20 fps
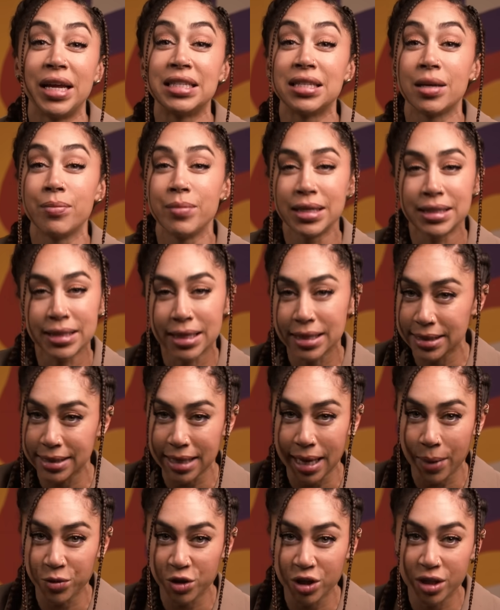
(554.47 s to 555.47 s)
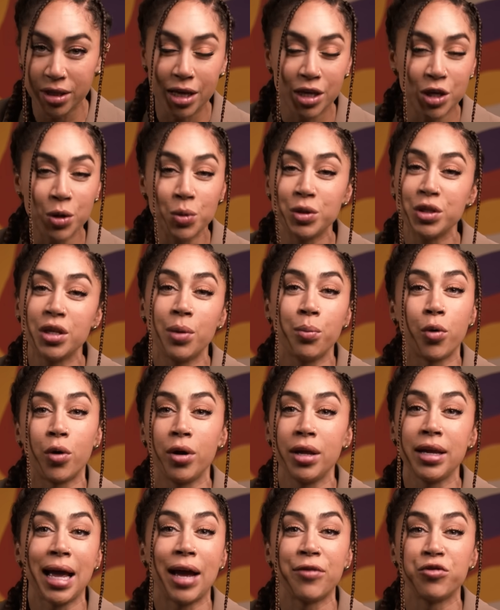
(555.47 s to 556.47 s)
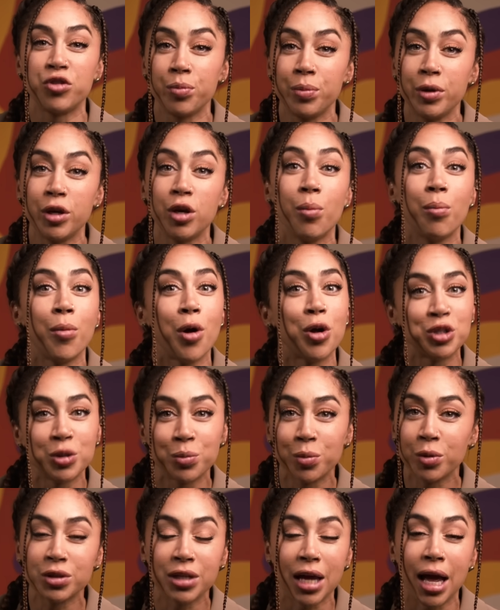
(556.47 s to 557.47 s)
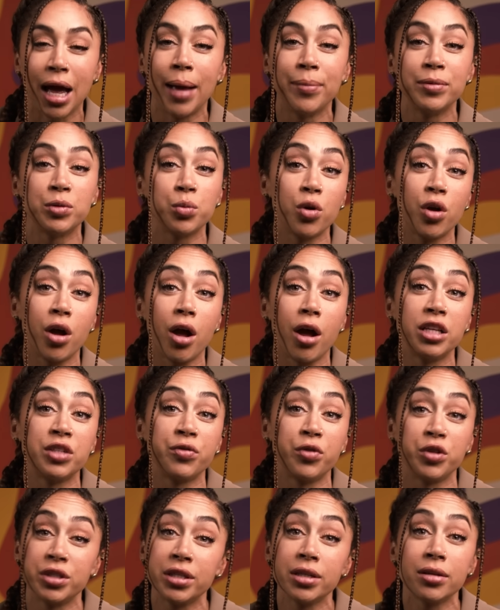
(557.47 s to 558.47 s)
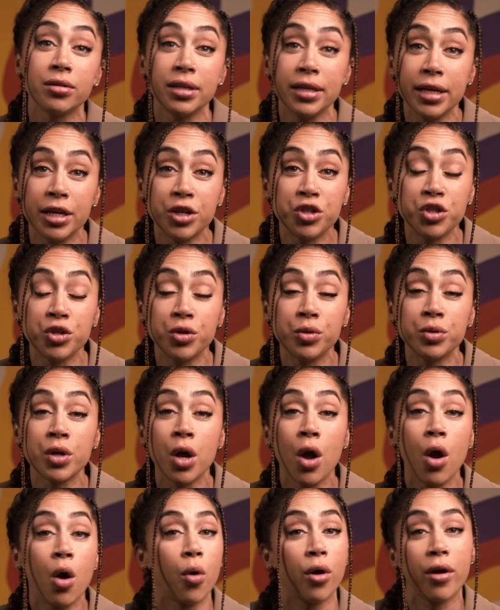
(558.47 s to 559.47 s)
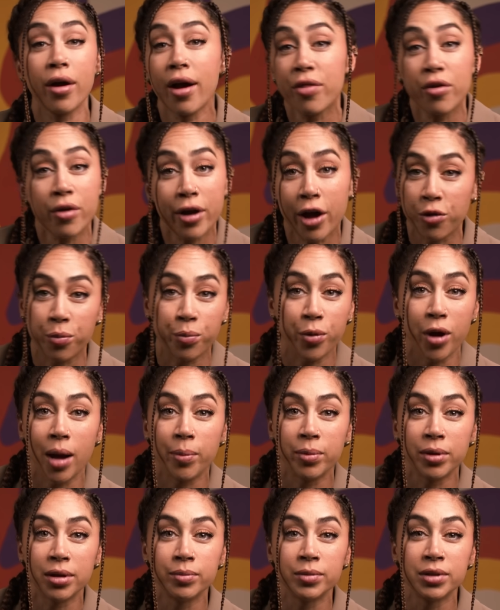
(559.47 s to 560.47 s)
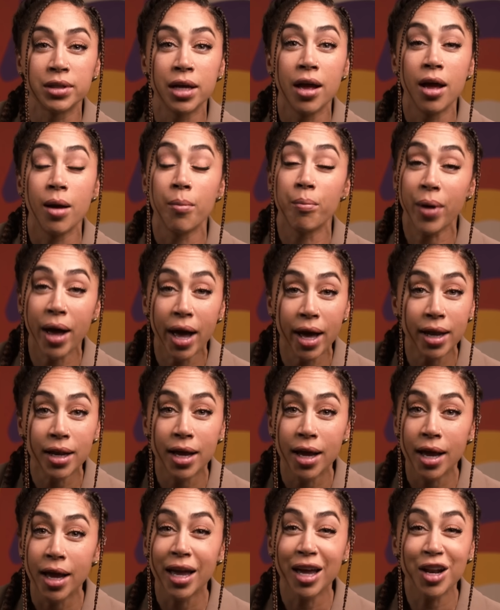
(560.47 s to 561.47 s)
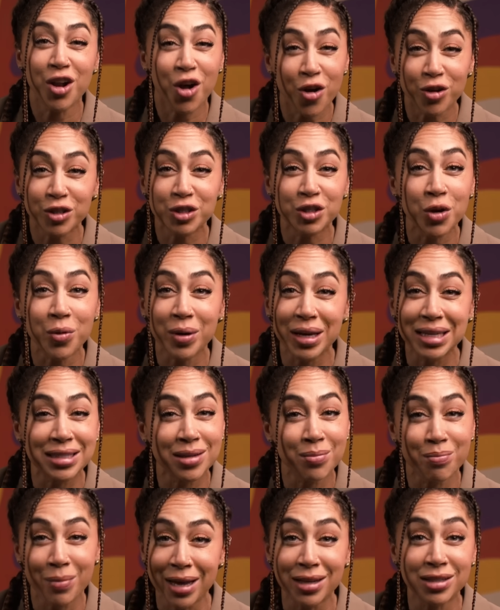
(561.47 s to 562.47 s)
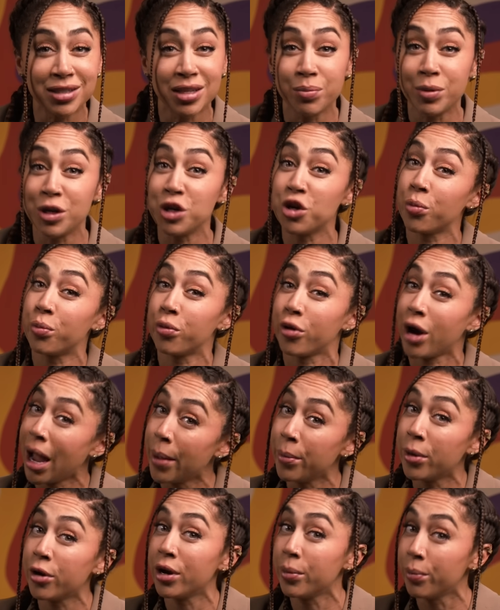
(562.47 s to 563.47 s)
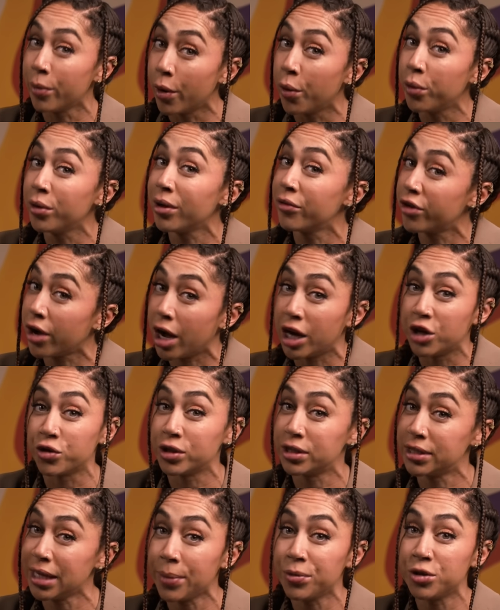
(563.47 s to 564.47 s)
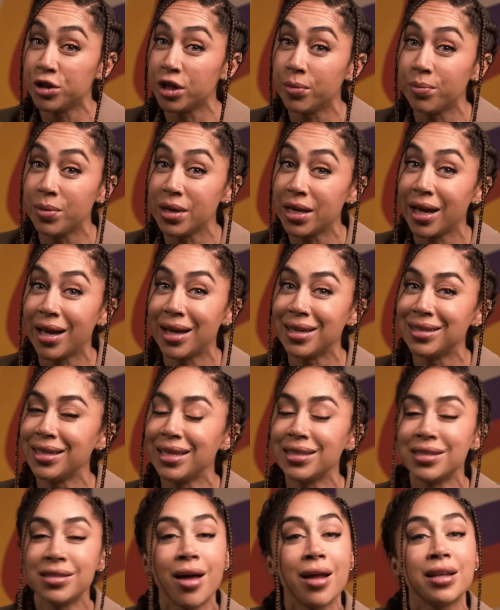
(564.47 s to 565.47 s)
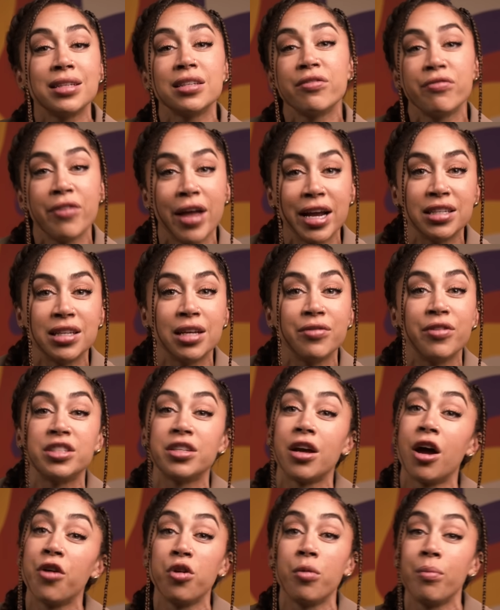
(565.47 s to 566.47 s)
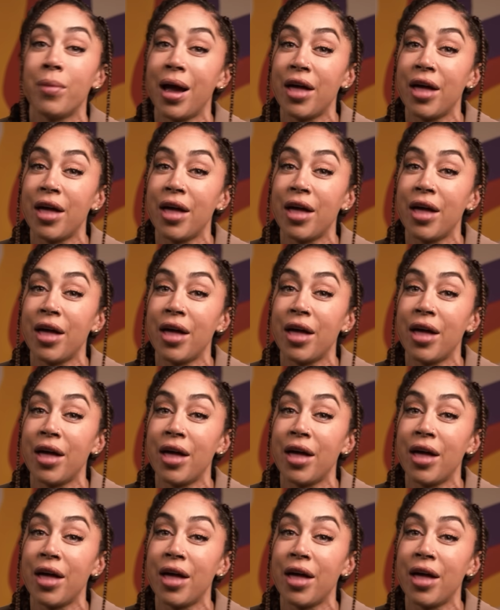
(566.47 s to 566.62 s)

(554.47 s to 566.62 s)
It's a misconception that using the morning after pill multiple times will cause fertility issues or other health problems, but it also isn't meant to be your primary mode of contraception because it's not as effective as other